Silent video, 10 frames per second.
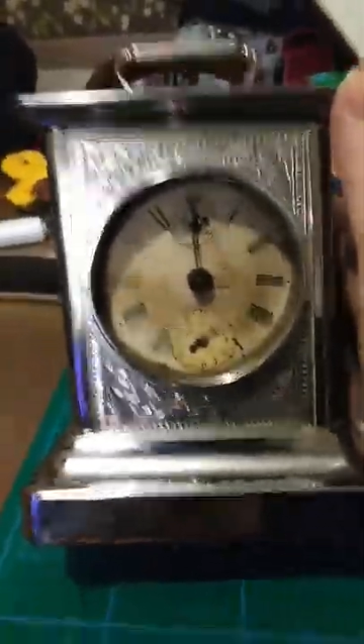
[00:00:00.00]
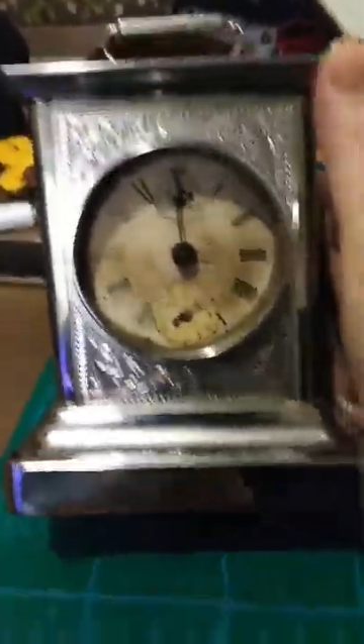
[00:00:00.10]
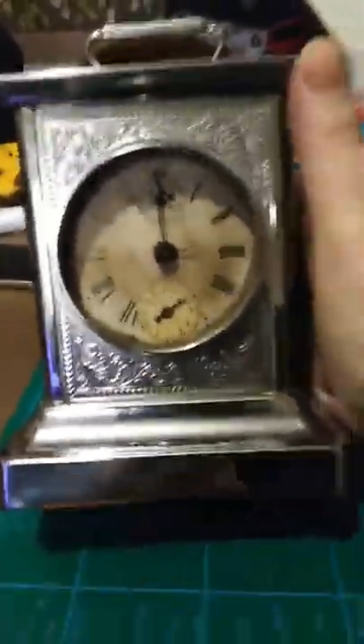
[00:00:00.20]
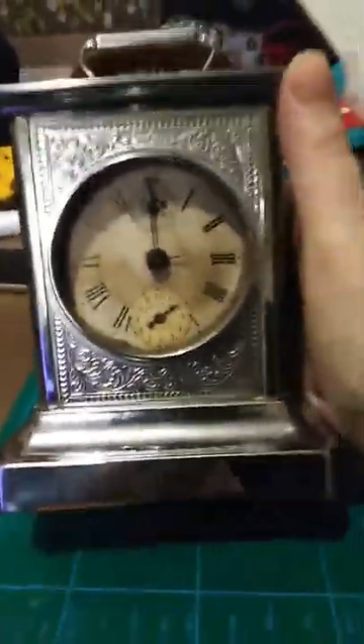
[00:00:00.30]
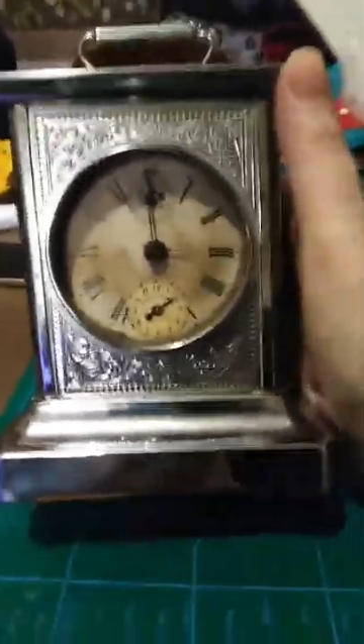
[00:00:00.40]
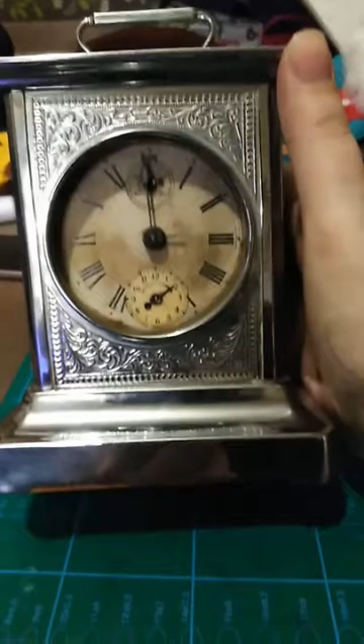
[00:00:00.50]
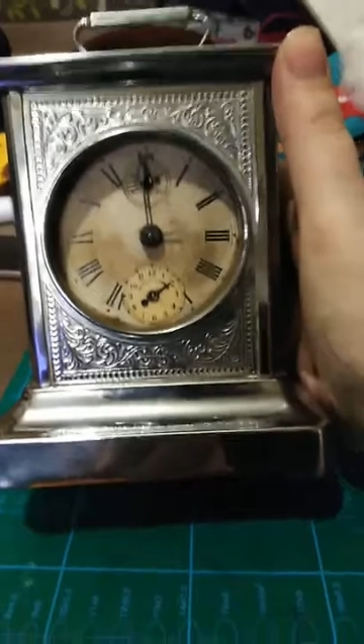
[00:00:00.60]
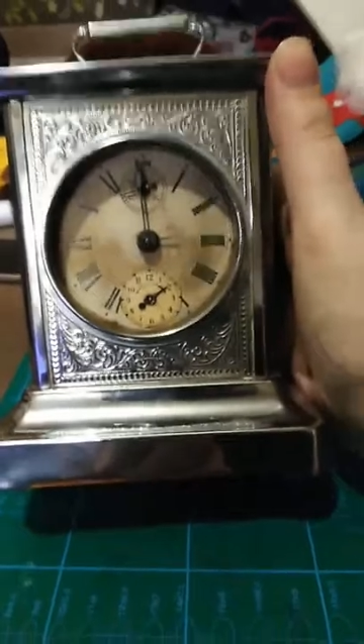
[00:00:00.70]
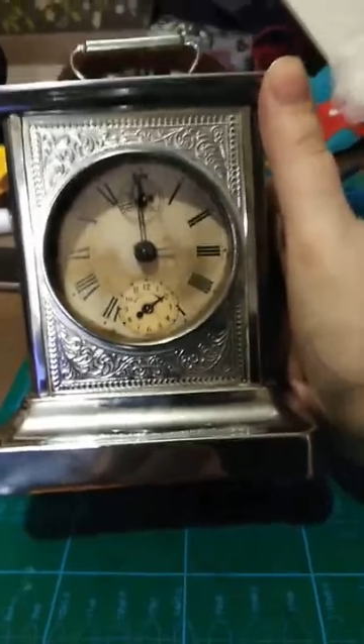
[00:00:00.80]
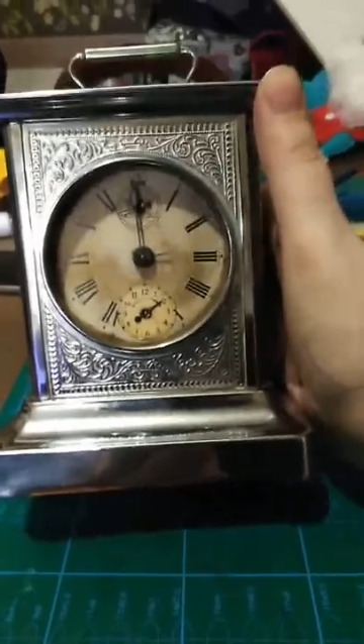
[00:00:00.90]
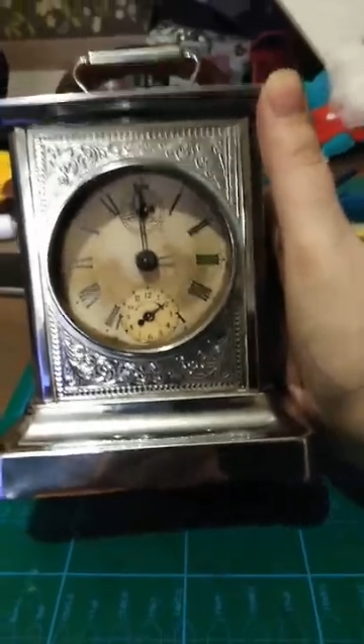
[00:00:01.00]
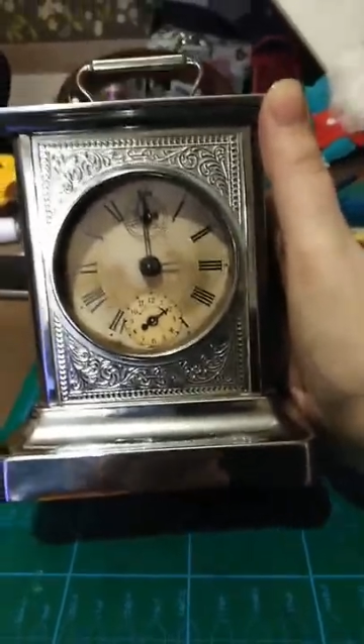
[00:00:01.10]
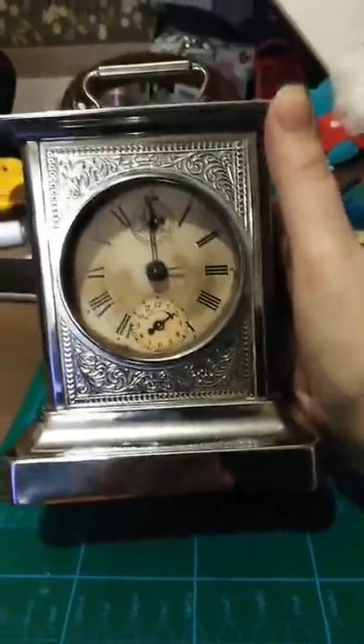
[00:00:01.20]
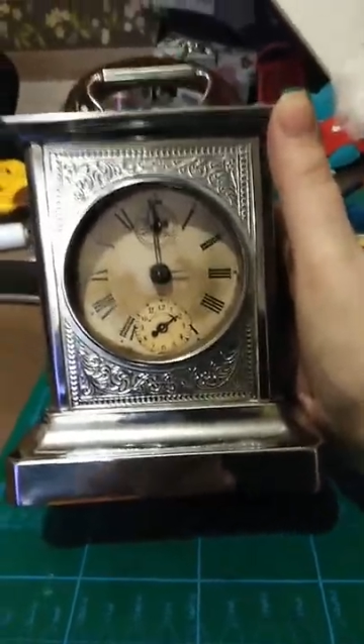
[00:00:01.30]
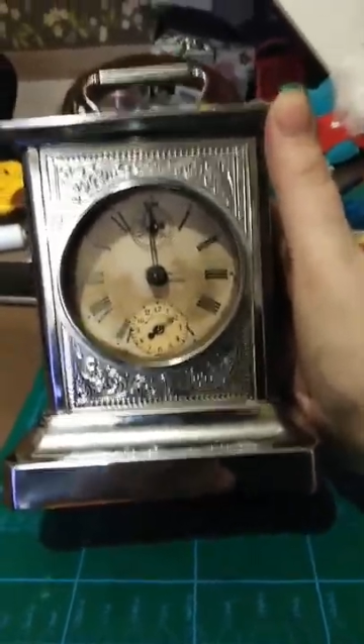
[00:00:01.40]
hundred years old
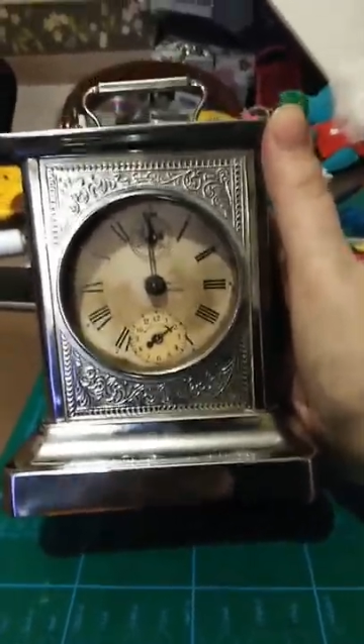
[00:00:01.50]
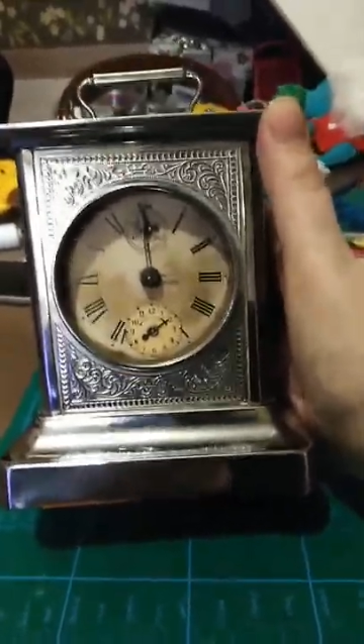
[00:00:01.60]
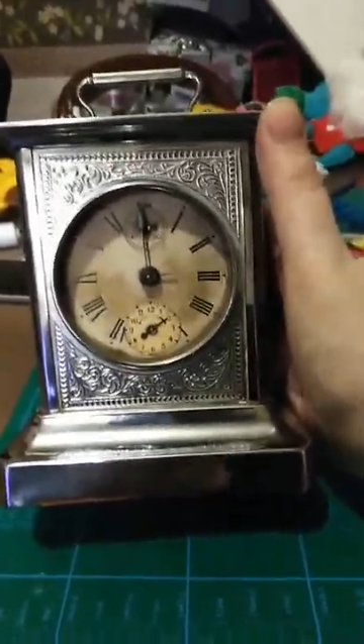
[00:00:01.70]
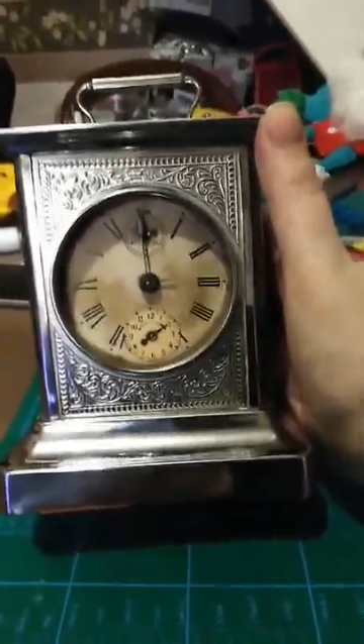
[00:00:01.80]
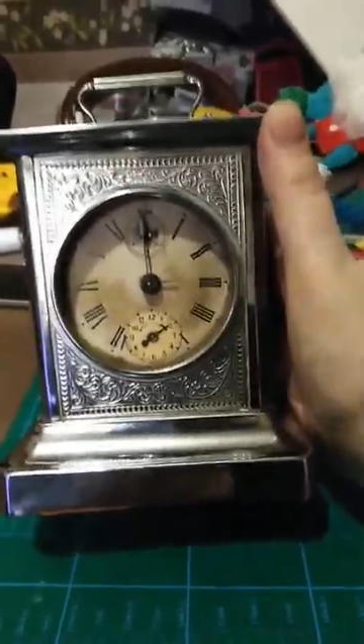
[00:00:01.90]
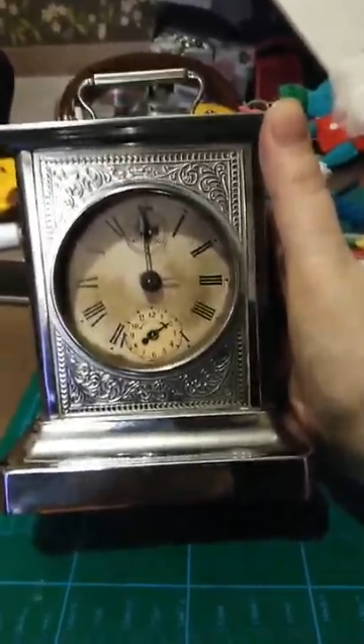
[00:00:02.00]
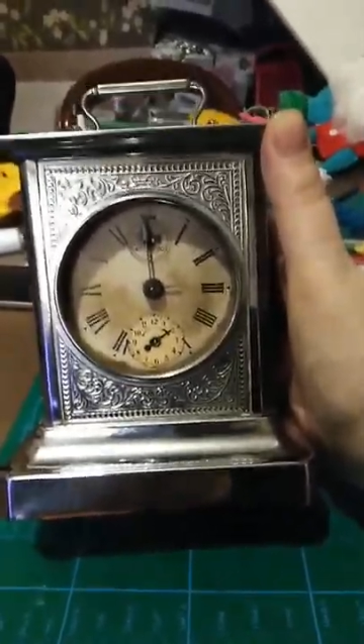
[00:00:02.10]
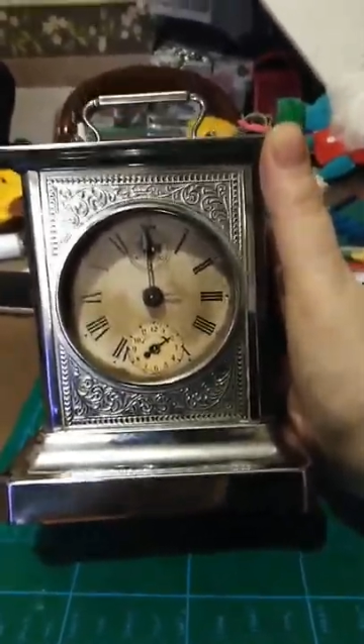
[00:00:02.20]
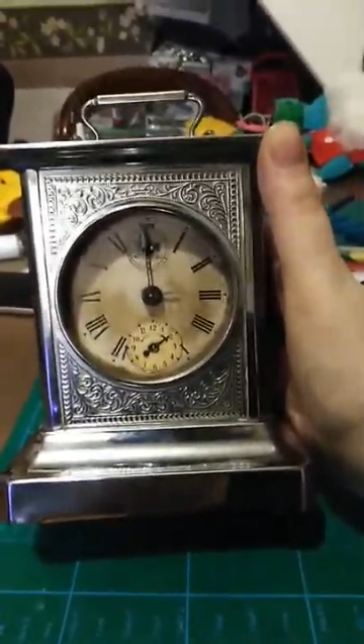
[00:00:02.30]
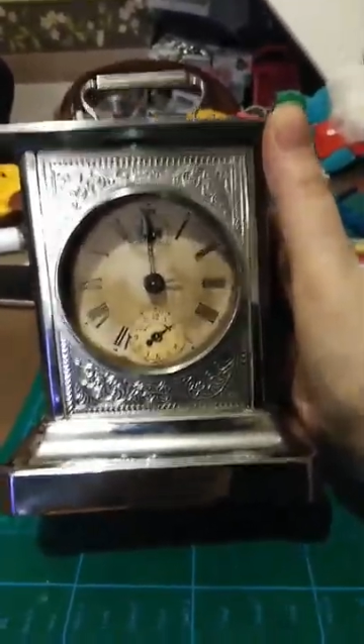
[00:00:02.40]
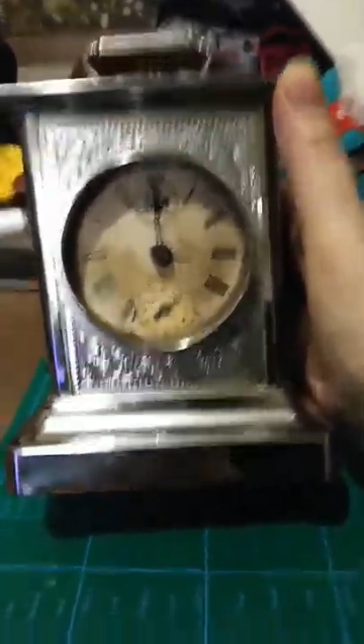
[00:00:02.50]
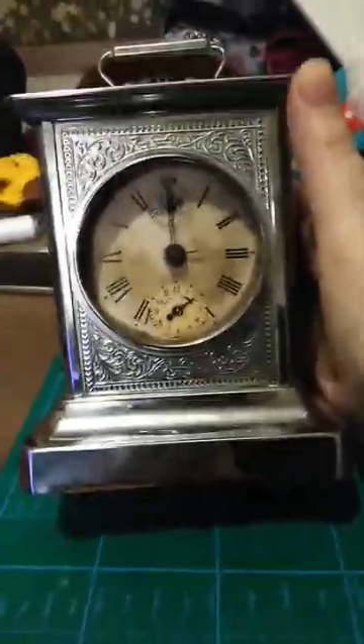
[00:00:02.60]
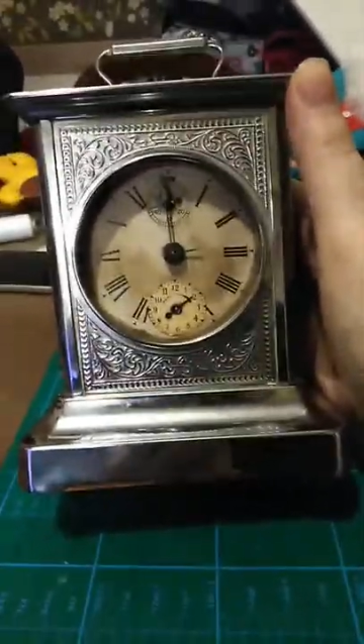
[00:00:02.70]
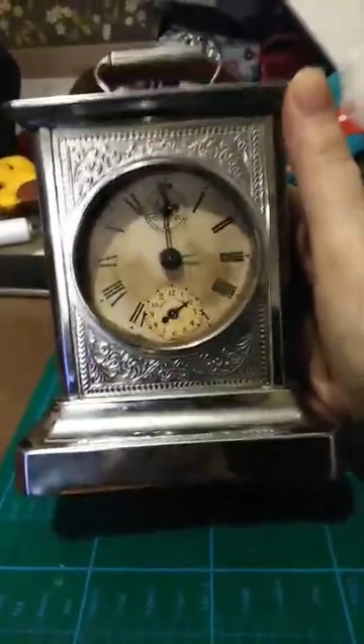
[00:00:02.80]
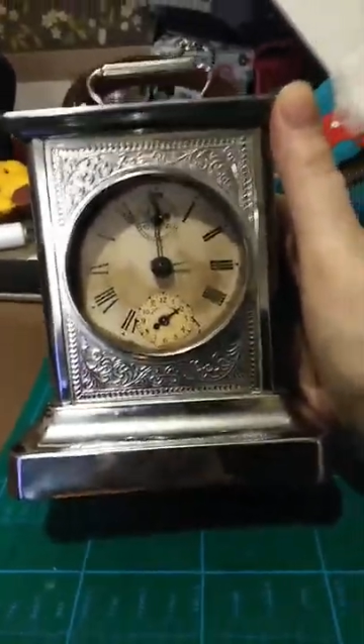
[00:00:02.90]
is an antique.
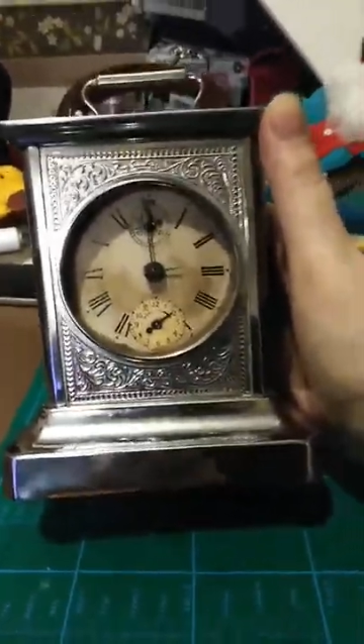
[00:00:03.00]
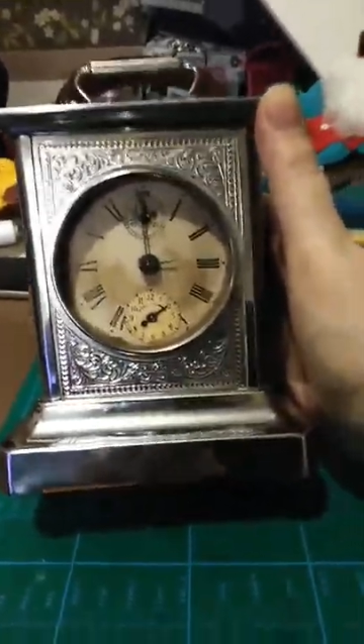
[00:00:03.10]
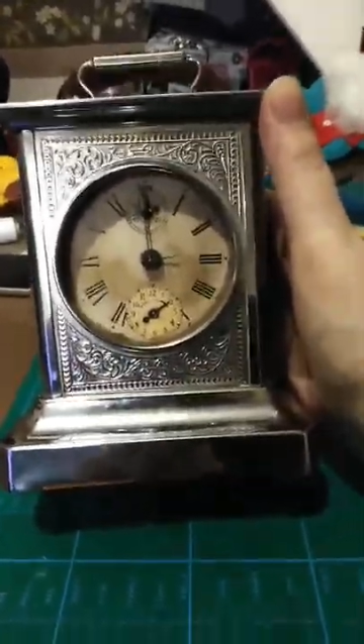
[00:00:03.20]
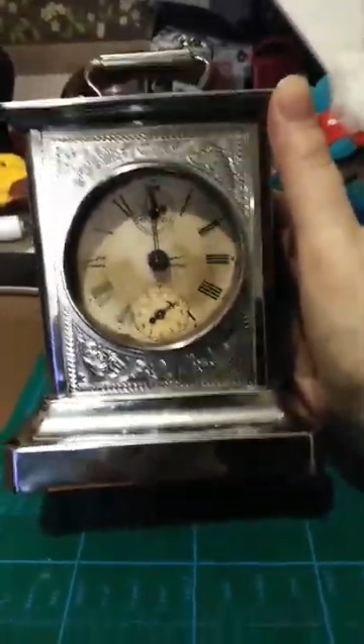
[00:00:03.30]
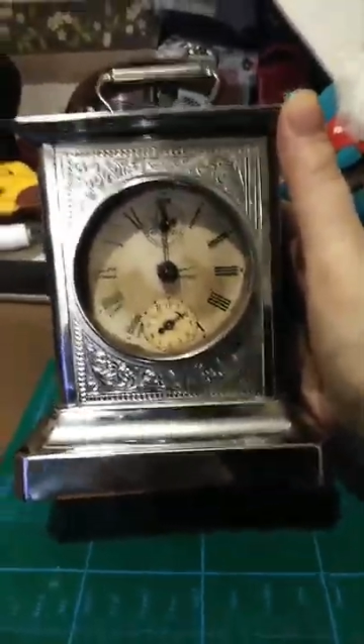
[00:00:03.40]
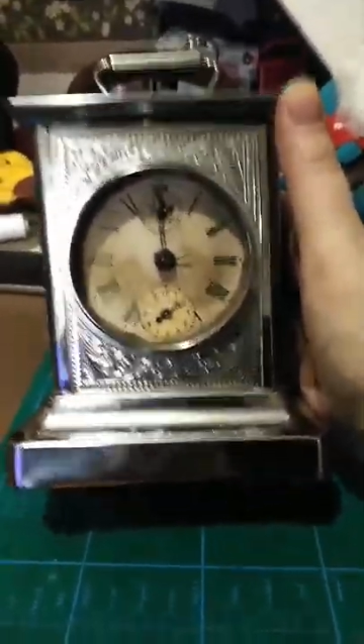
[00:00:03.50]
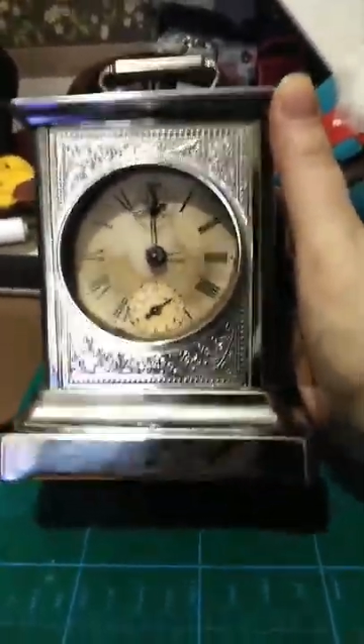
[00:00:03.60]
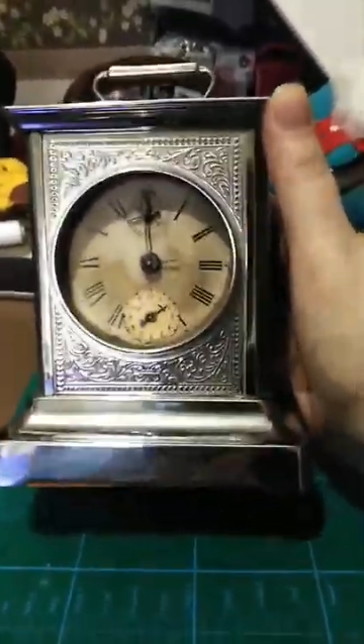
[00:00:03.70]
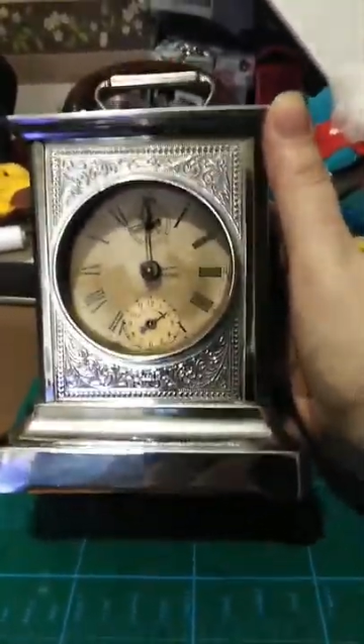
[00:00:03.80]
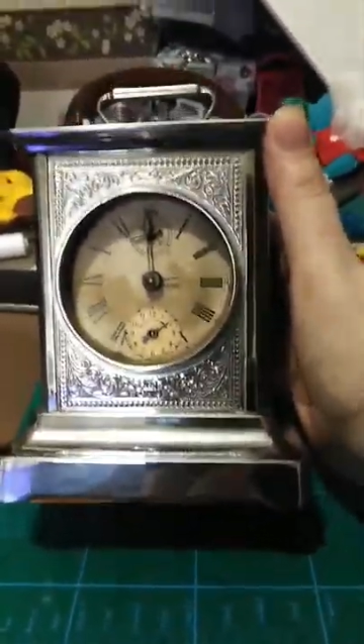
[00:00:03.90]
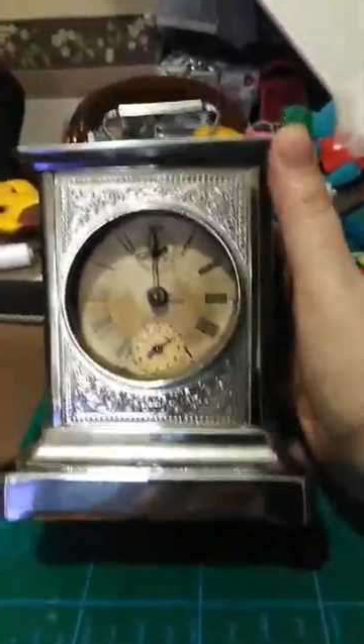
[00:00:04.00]
This is not an antique.